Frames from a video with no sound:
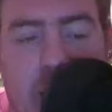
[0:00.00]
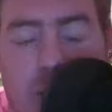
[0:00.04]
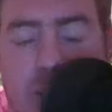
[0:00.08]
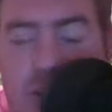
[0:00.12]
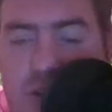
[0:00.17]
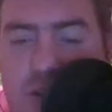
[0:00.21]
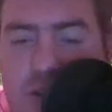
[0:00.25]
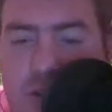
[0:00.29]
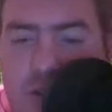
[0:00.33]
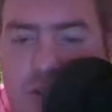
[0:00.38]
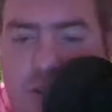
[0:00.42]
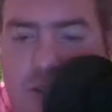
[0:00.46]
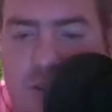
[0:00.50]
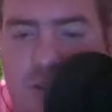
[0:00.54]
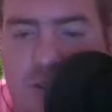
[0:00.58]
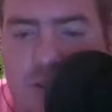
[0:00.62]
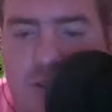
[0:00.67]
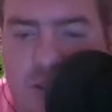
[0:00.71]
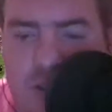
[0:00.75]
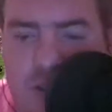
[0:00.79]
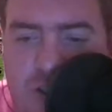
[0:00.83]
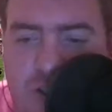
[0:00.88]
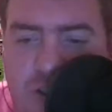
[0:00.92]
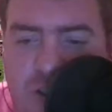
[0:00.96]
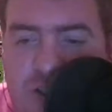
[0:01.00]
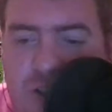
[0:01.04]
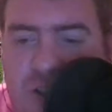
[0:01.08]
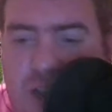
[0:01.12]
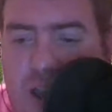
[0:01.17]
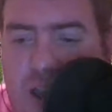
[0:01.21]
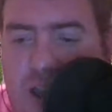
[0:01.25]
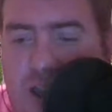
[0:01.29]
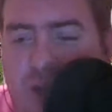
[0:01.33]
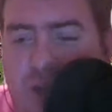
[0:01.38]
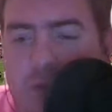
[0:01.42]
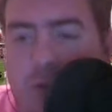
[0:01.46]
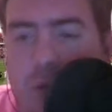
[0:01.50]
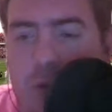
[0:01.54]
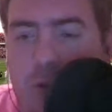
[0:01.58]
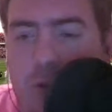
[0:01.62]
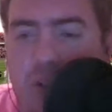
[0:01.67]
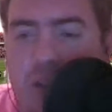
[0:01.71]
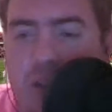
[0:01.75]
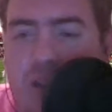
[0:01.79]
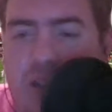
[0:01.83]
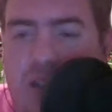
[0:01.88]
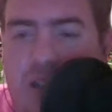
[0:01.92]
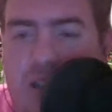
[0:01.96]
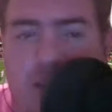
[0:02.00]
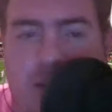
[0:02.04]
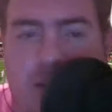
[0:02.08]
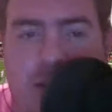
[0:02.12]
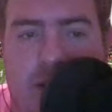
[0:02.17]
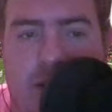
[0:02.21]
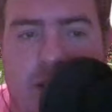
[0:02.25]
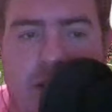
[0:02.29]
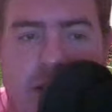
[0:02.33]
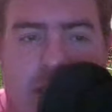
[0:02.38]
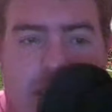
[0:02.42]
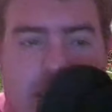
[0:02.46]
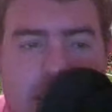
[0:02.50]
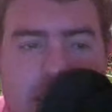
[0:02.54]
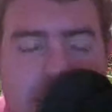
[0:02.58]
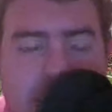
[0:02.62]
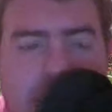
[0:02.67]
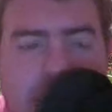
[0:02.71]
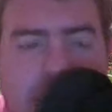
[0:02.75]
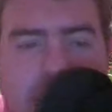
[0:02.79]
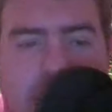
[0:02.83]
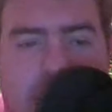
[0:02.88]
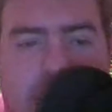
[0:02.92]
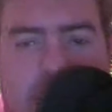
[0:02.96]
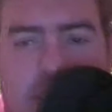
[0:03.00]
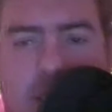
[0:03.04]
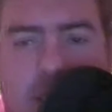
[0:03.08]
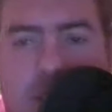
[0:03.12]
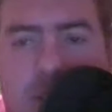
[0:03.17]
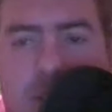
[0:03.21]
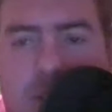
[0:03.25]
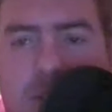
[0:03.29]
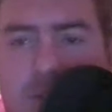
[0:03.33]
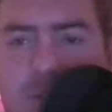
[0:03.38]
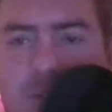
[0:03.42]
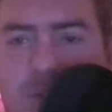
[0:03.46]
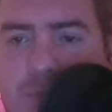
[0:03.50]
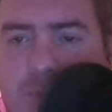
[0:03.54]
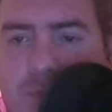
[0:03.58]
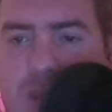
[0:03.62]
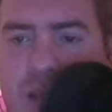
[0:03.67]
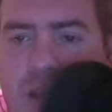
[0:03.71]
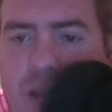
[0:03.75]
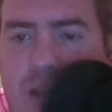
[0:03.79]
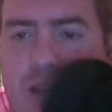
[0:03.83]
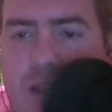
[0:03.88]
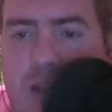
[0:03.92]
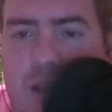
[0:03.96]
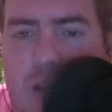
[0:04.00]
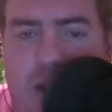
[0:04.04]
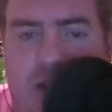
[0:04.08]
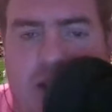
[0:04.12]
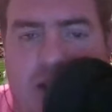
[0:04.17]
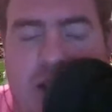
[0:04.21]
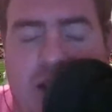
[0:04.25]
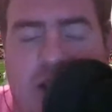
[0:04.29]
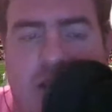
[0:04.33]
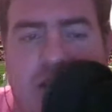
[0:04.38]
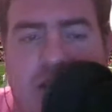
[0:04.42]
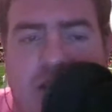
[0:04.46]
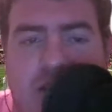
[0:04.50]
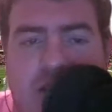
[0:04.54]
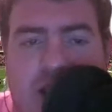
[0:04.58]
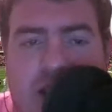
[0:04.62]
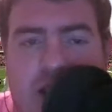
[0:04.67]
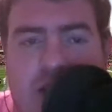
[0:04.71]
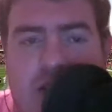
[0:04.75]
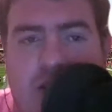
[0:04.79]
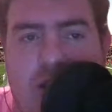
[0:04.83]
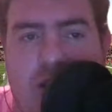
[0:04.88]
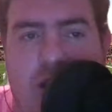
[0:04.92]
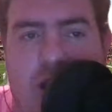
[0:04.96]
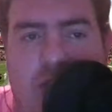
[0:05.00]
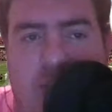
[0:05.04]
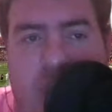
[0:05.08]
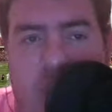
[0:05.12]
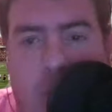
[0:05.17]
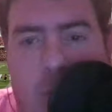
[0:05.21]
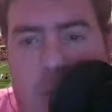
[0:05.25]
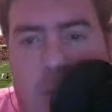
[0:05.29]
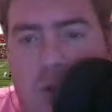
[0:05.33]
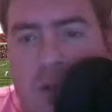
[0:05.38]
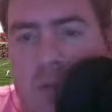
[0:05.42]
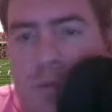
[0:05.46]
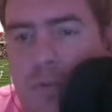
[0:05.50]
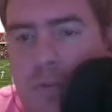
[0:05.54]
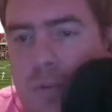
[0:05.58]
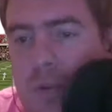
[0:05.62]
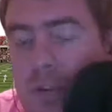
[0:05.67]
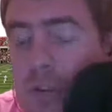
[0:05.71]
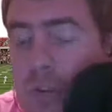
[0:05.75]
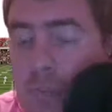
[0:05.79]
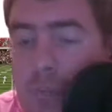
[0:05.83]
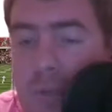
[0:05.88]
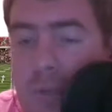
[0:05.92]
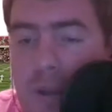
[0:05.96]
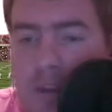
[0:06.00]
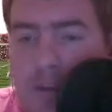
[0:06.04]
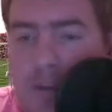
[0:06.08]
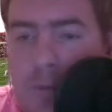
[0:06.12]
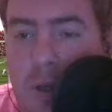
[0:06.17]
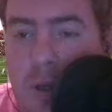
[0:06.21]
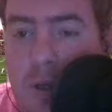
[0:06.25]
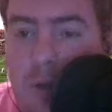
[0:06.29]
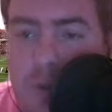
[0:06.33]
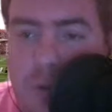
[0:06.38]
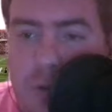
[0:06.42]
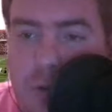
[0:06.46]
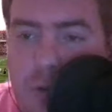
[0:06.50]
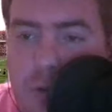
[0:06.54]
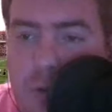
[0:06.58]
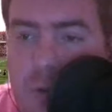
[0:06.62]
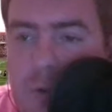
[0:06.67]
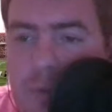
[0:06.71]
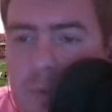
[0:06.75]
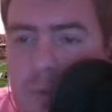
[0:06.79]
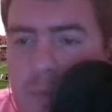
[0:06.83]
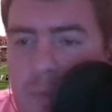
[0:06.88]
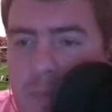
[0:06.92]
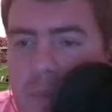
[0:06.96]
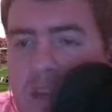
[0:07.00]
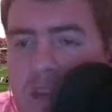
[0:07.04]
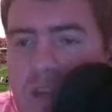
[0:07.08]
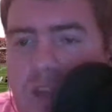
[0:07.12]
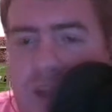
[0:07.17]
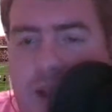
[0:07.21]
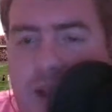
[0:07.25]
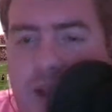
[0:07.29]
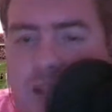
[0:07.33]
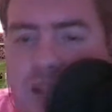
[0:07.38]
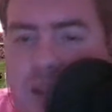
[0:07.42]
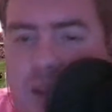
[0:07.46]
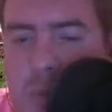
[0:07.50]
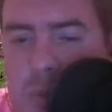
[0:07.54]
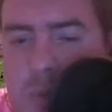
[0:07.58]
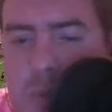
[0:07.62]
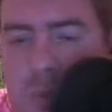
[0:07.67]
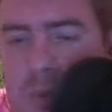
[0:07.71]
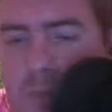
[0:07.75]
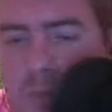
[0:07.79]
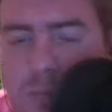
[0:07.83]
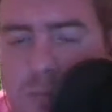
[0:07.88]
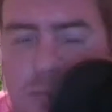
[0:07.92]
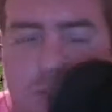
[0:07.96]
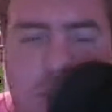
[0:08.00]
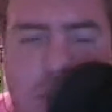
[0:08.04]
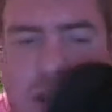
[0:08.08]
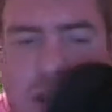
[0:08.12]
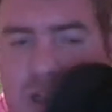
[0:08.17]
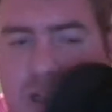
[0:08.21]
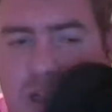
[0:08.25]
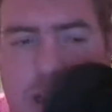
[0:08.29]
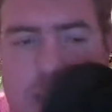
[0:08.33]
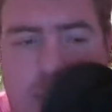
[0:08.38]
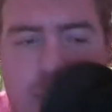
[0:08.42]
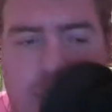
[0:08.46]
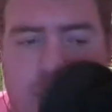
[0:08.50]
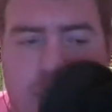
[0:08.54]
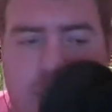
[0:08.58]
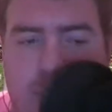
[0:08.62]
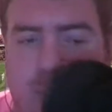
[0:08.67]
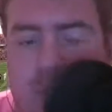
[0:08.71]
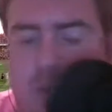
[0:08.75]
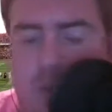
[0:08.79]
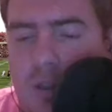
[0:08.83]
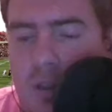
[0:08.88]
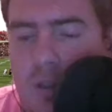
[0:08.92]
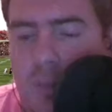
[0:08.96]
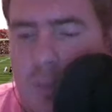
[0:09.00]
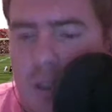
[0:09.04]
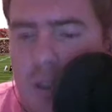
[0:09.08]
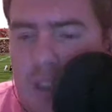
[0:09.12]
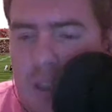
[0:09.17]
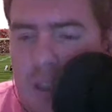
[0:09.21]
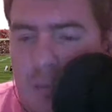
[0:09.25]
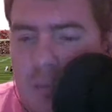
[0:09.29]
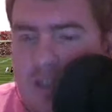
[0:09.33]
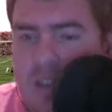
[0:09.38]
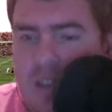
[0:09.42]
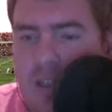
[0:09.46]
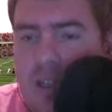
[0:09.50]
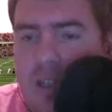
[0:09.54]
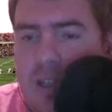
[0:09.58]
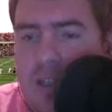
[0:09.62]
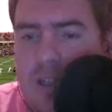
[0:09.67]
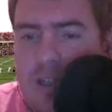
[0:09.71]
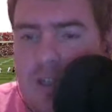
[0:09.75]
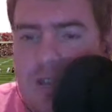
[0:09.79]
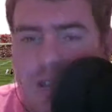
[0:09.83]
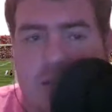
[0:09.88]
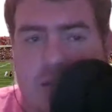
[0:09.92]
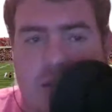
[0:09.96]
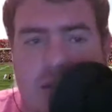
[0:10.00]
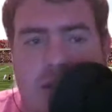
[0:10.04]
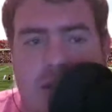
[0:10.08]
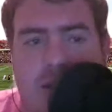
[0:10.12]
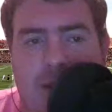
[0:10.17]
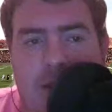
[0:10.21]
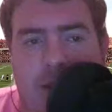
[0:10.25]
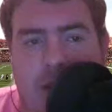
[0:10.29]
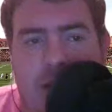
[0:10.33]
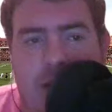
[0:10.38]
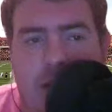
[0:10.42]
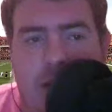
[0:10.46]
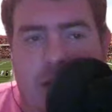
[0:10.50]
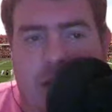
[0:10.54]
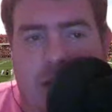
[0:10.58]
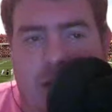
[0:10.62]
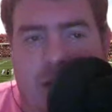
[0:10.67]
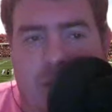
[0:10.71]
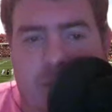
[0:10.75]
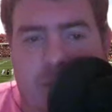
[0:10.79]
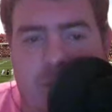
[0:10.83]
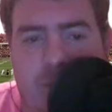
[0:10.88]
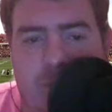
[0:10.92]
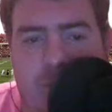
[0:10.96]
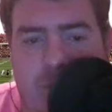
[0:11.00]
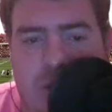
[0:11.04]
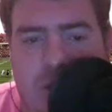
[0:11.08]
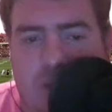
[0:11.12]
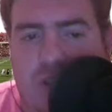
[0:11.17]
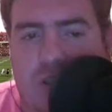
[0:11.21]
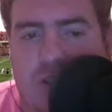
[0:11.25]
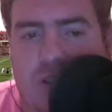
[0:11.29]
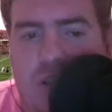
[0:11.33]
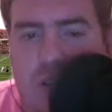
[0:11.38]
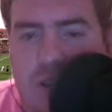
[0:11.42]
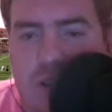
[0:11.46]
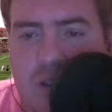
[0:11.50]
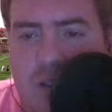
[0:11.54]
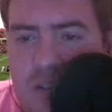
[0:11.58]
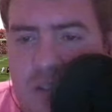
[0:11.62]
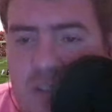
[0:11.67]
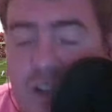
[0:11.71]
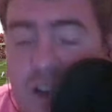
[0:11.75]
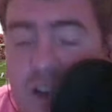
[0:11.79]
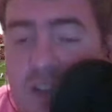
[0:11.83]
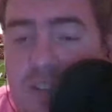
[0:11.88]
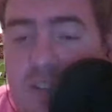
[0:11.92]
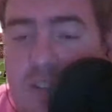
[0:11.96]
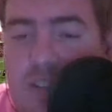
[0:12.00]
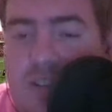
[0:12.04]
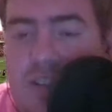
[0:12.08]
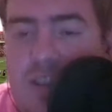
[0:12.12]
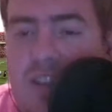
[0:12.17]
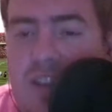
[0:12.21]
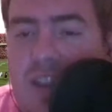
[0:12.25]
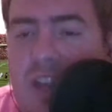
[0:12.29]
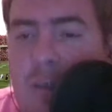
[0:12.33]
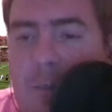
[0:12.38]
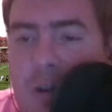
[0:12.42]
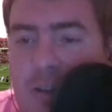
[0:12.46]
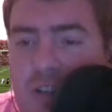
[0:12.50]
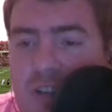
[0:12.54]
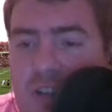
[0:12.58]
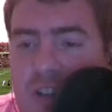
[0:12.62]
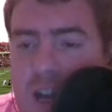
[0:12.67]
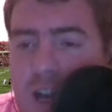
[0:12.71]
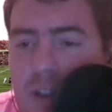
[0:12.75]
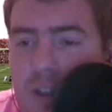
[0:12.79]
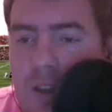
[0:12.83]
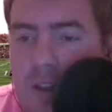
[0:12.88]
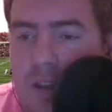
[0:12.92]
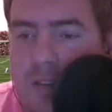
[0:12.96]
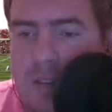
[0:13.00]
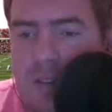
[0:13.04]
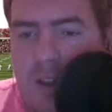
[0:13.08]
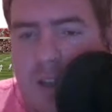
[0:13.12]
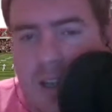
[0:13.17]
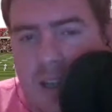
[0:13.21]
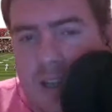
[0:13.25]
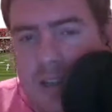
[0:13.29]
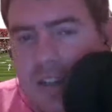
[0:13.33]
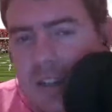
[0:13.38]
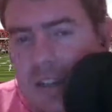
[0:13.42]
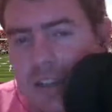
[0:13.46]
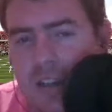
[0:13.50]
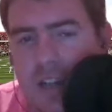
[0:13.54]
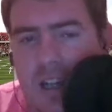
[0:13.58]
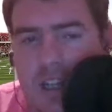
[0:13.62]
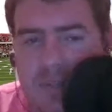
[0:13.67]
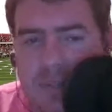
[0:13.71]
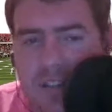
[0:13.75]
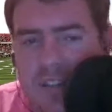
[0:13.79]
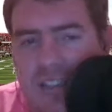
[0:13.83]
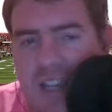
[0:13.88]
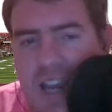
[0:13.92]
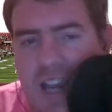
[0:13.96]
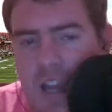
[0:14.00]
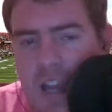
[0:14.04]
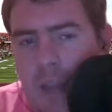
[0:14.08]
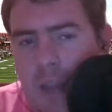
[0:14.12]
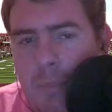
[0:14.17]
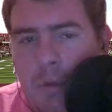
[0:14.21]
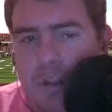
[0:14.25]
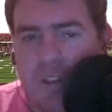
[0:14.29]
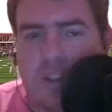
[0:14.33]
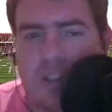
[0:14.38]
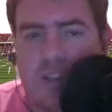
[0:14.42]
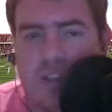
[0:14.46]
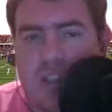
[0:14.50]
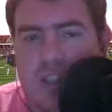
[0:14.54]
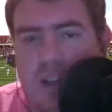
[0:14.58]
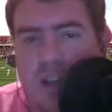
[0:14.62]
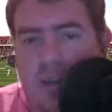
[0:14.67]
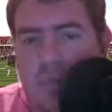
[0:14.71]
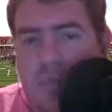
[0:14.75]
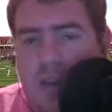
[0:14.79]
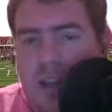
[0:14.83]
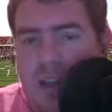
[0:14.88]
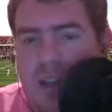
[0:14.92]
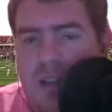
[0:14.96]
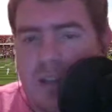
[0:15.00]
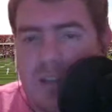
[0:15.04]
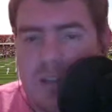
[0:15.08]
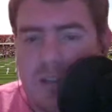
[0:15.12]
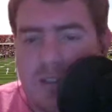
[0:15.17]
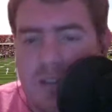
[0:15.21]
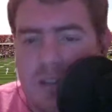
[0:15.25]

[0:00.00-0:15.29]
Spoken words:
Winters, such a sad, unfortunate incident. And Texas State sophomore. He was one of the better recruits from that class. I remember writing up the when he was signed, and just sucks to see that much talent, and not even talent, but just a young man